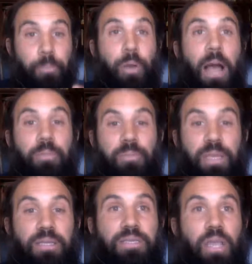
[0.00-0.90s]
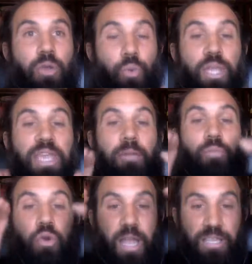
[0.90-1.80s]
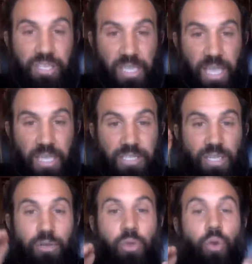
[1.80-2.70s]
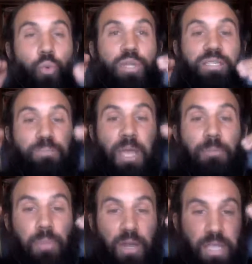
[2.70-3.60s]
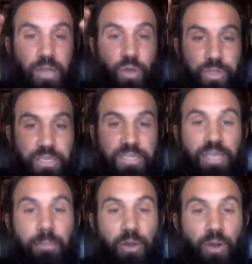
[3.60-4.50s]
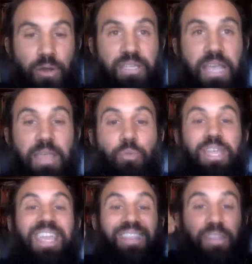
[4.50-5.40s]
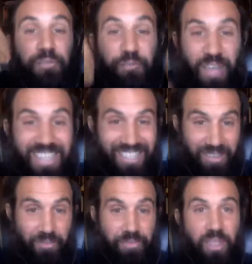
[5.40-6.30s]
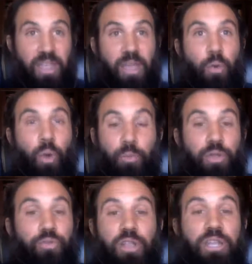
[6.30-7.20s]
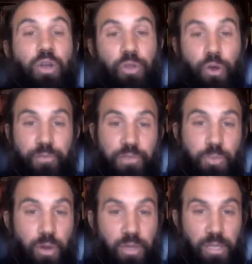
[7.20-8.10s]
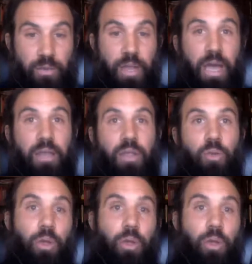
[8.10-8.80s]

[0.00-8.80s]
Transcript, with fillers: The problem is we get more education, we spend money at all these seminars, and then we get defensive when we really don't know if it's working or not.